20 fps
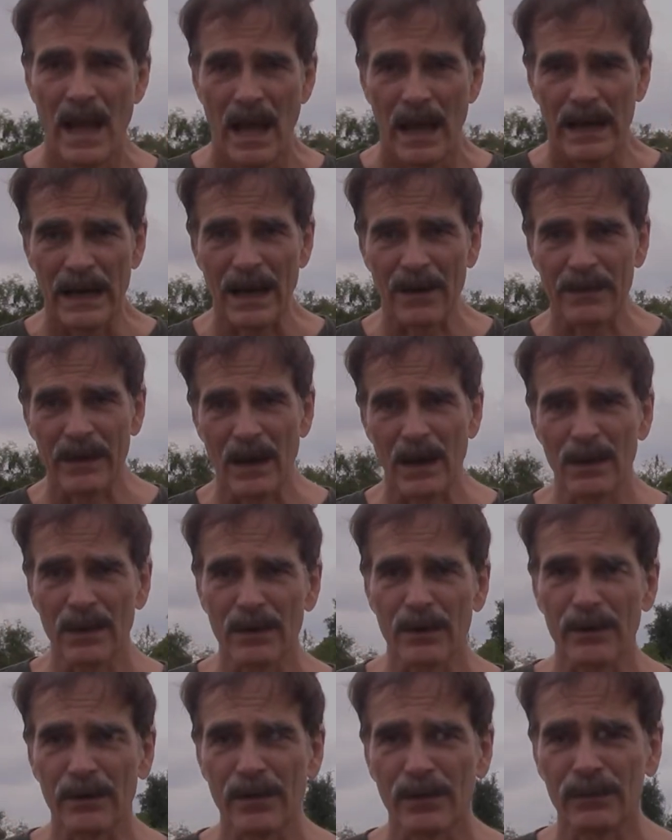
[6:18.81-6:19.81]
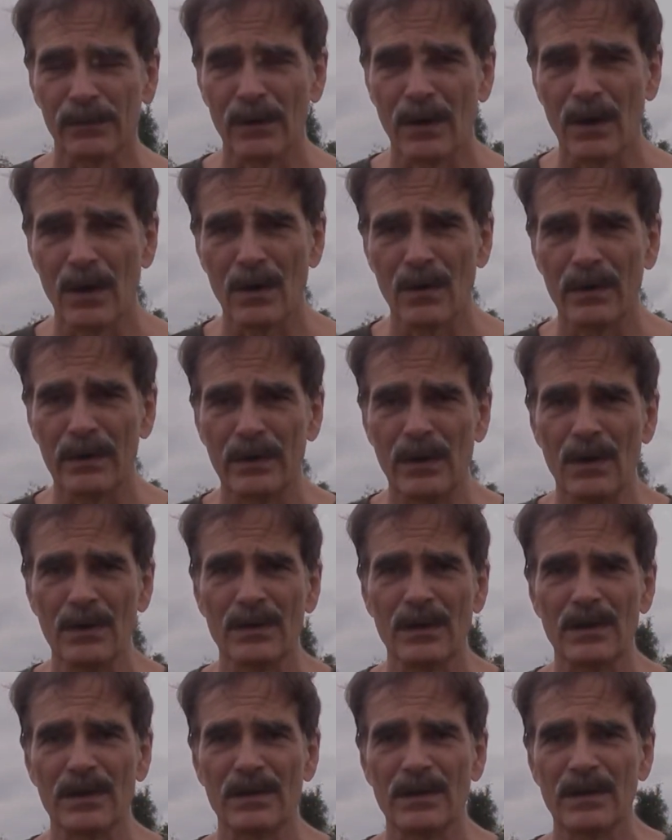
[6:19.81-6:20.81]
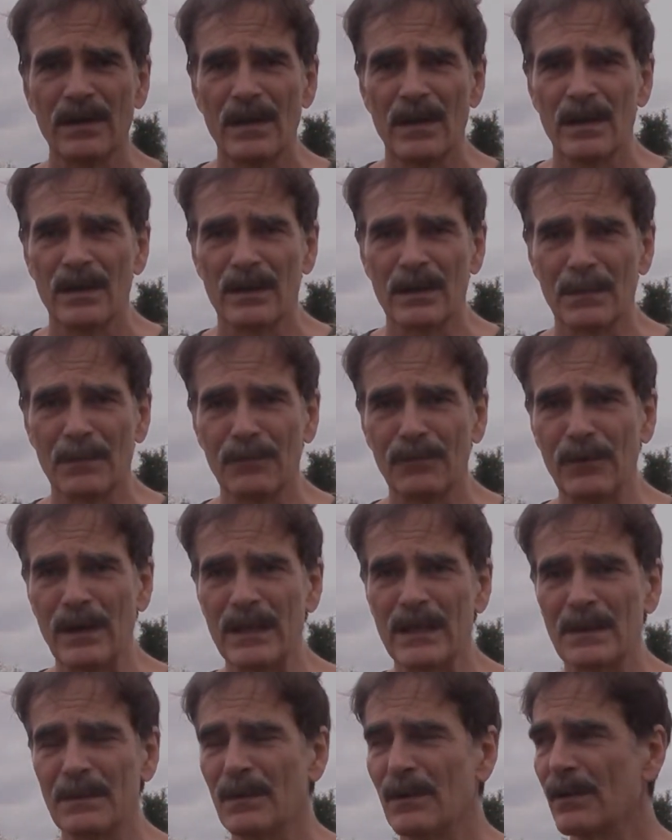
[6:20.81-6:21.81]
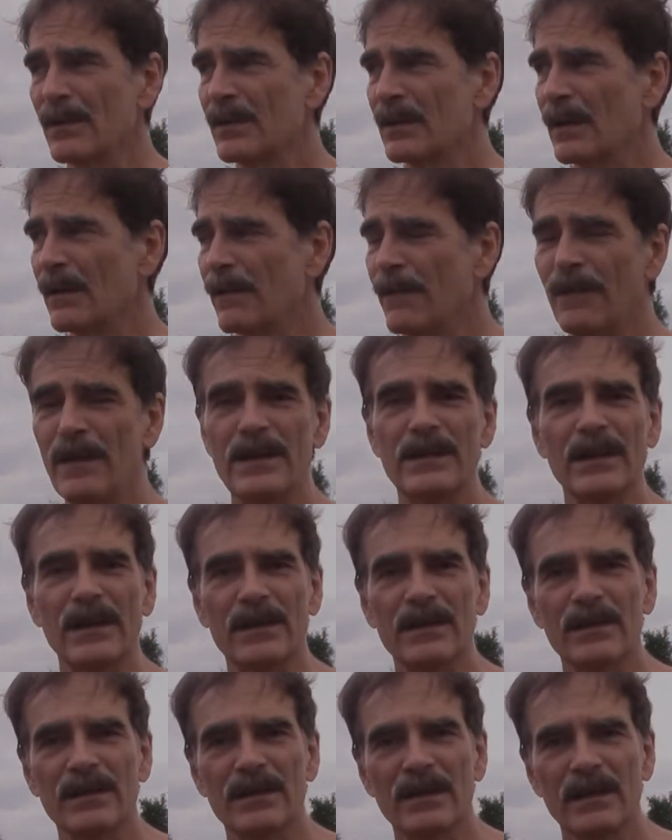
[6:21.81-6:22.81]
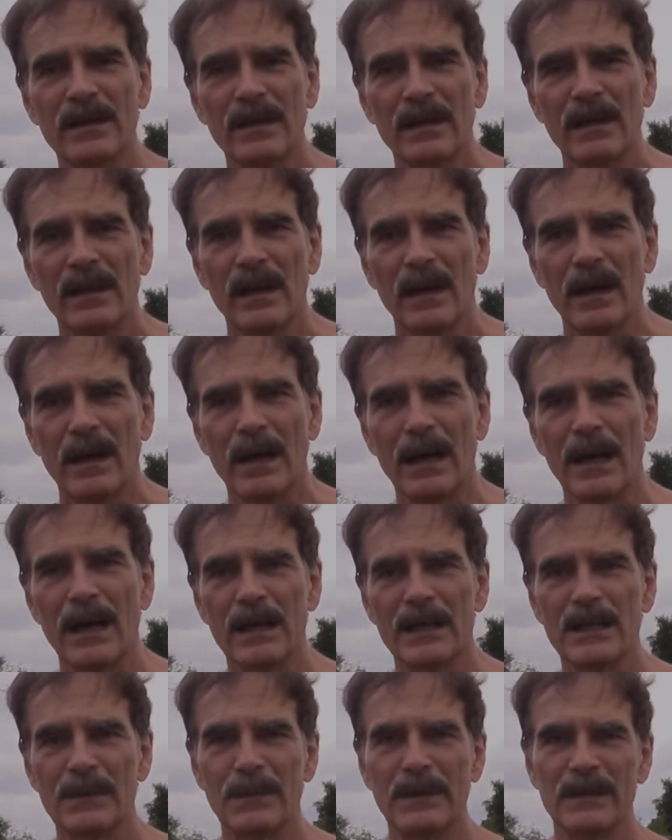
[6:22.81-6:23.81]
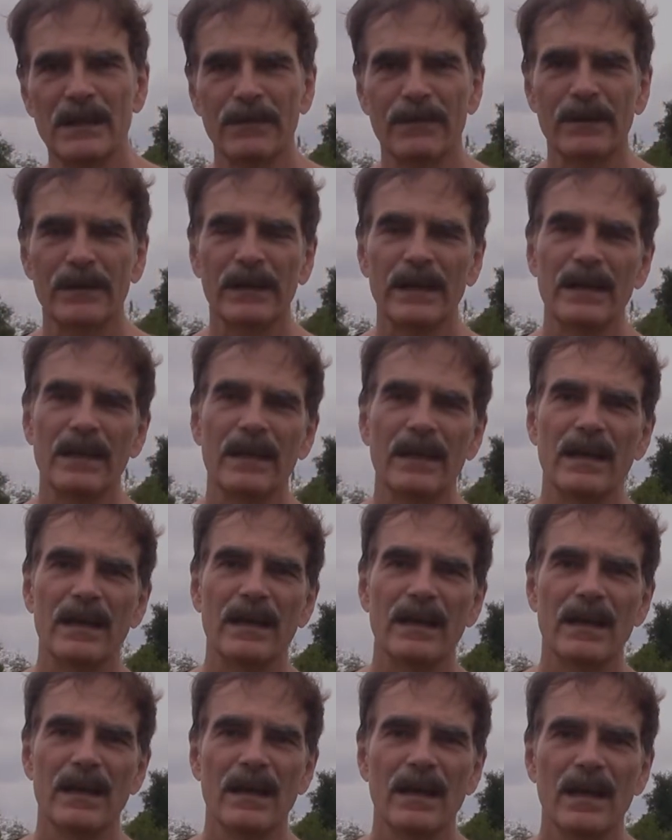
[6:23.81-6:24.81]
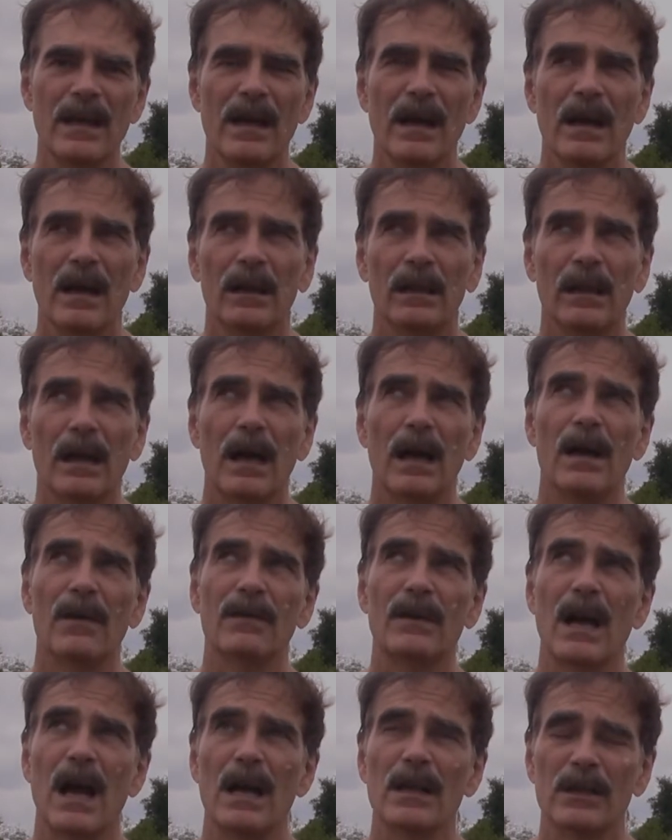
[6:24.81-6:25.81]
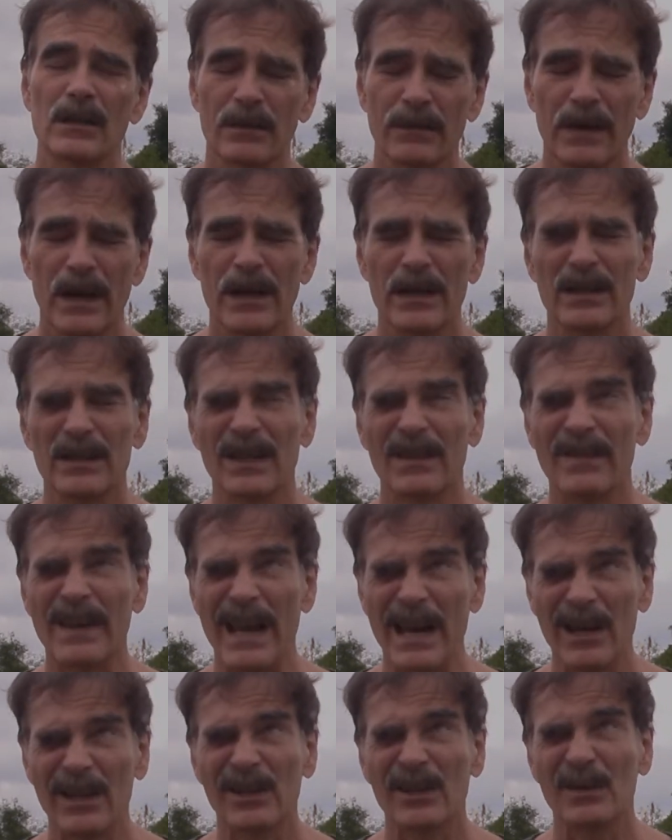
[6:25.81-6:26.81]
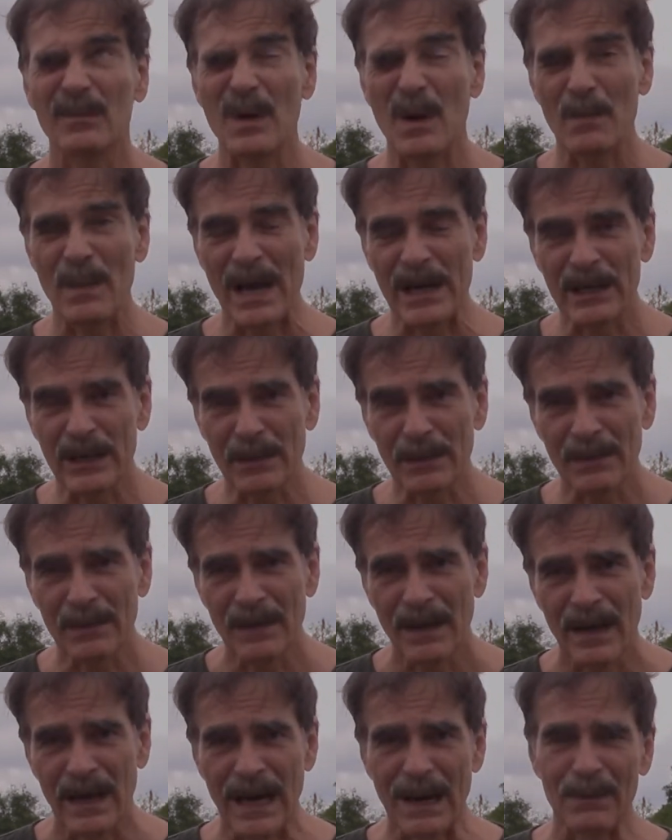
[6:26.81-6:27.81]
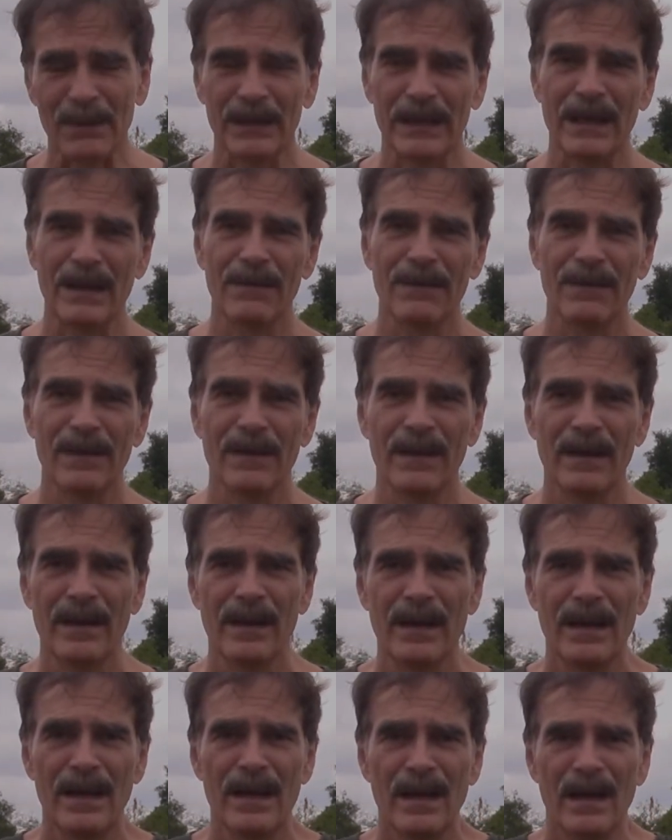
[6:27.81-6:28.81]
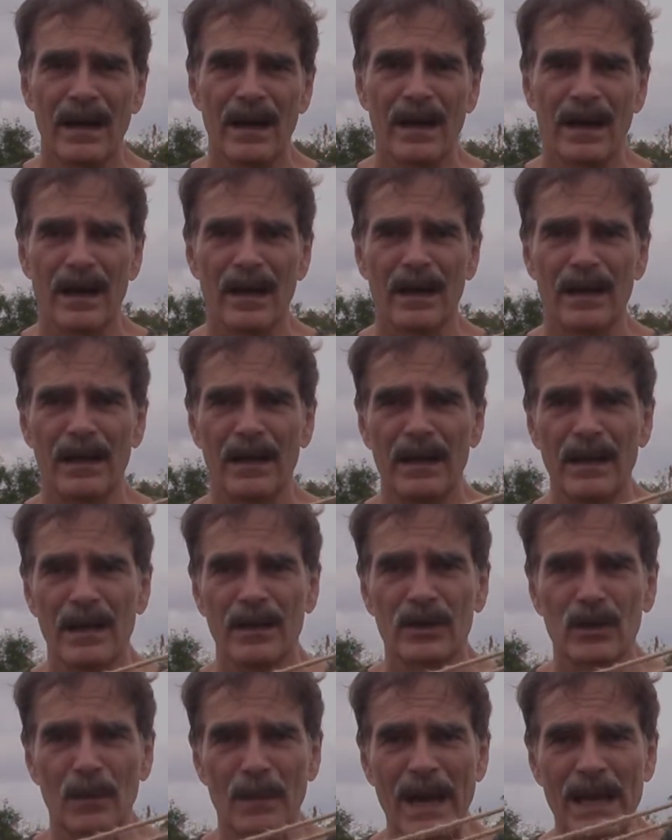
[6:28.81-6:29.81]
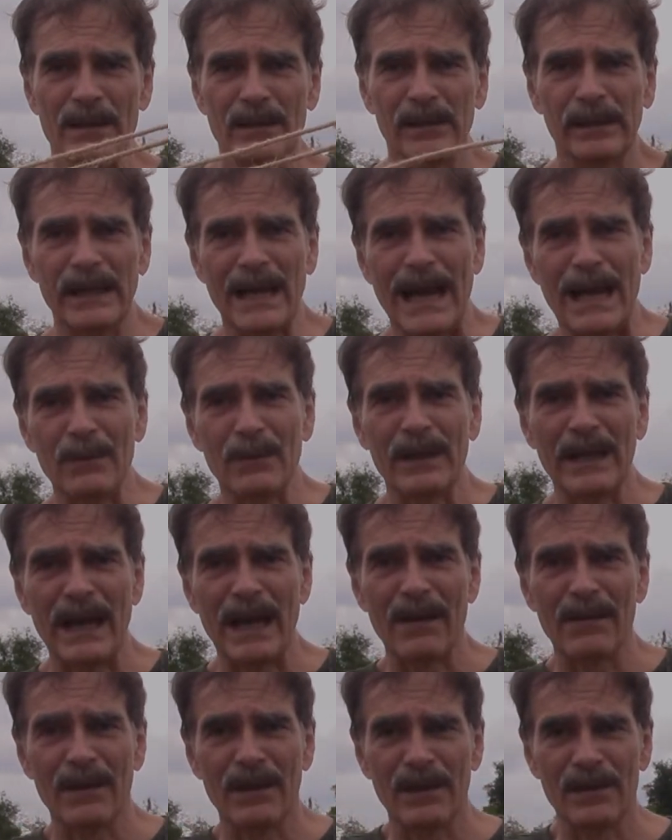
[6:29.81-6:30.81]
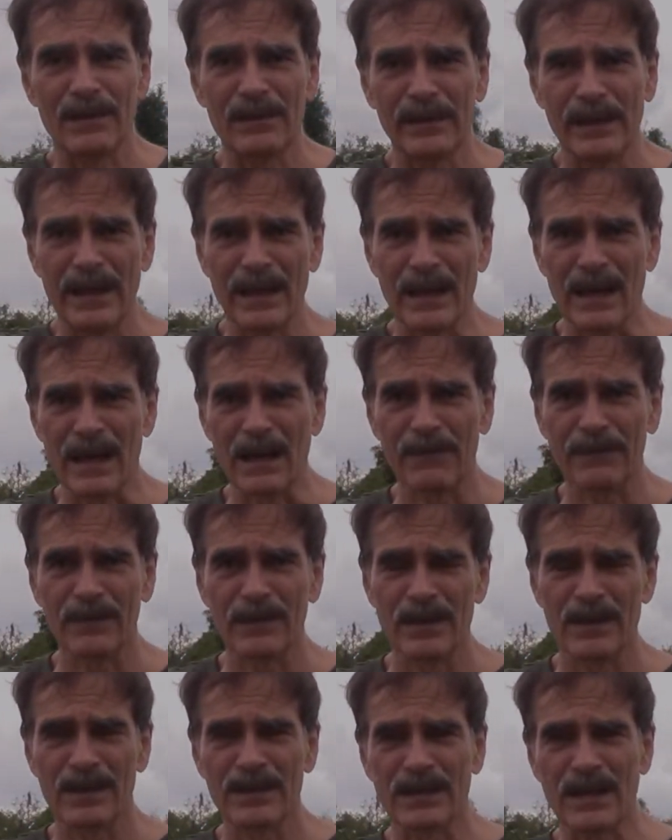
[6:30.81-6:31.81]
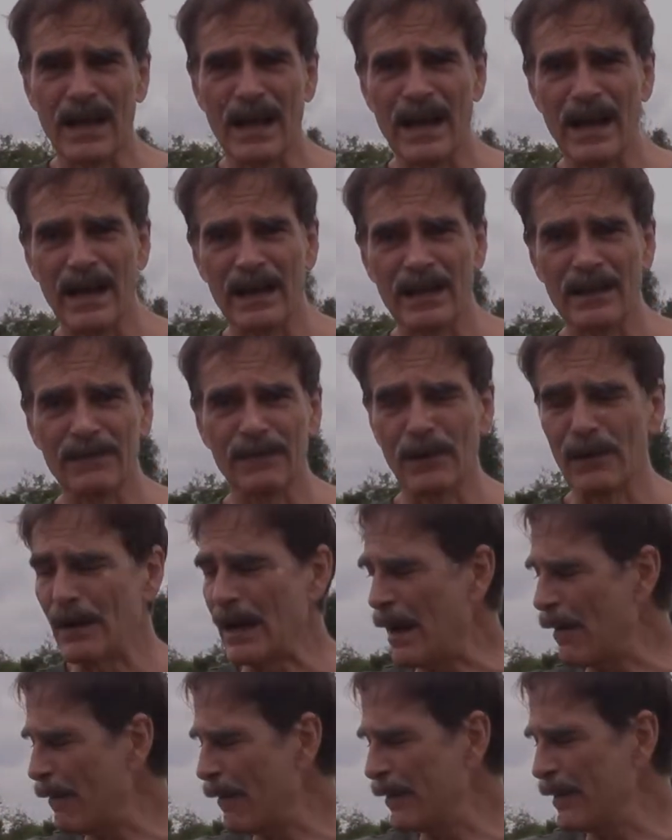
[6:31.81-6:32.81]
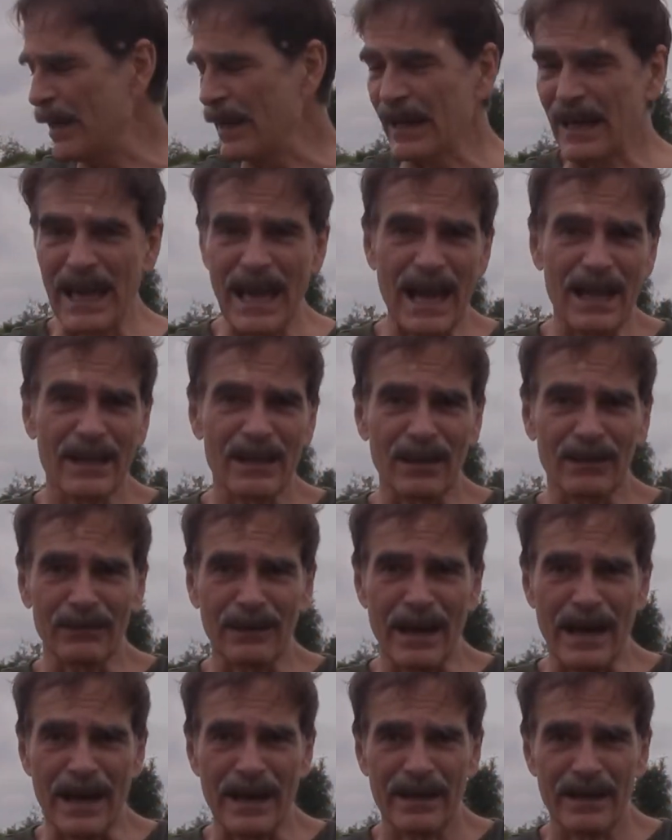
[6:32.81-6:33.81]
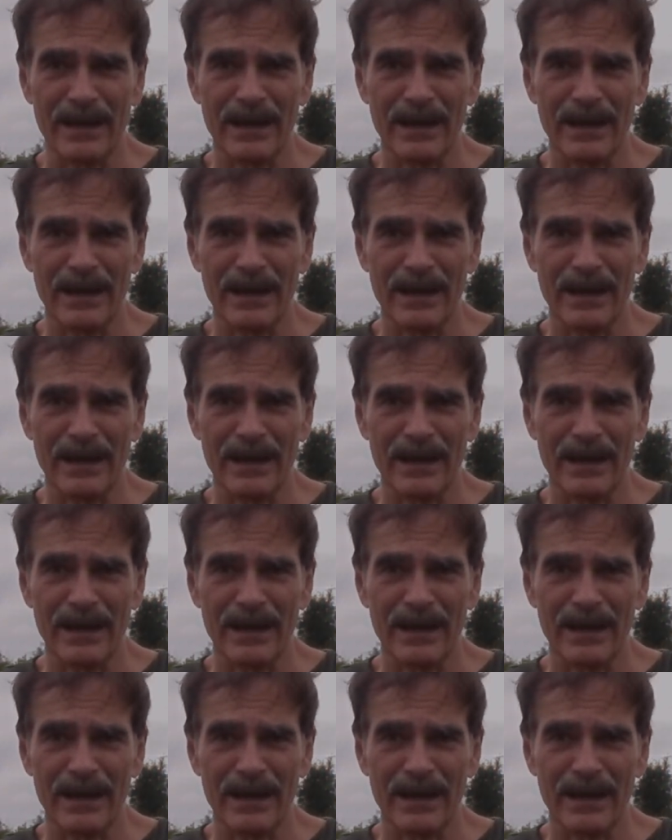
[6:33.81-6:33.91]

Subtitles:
Now the other throw uses some principles of physics, specifically the law of conservation of angular momentum, I believe. So basically I will have the sling off to the side as far off as I can to the right,